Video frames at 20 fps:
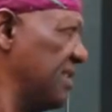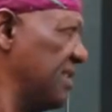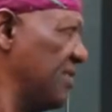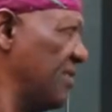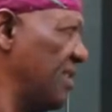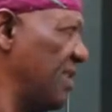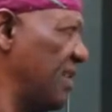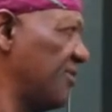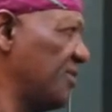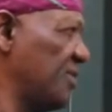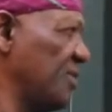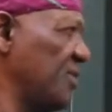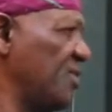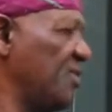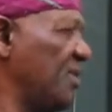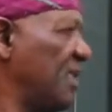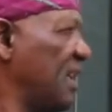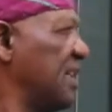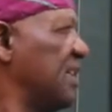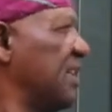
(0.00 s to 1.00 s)
you have to
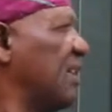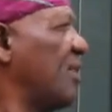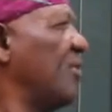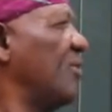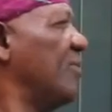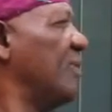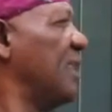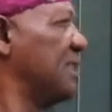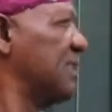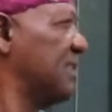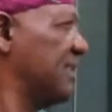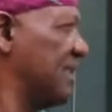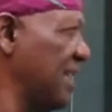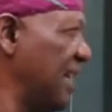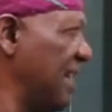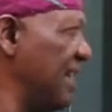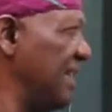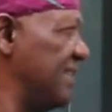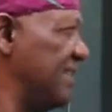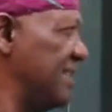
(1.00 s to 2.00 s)
look at the commerce
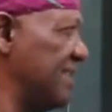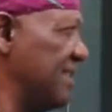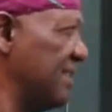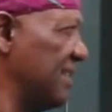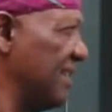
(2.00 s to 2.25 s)
side.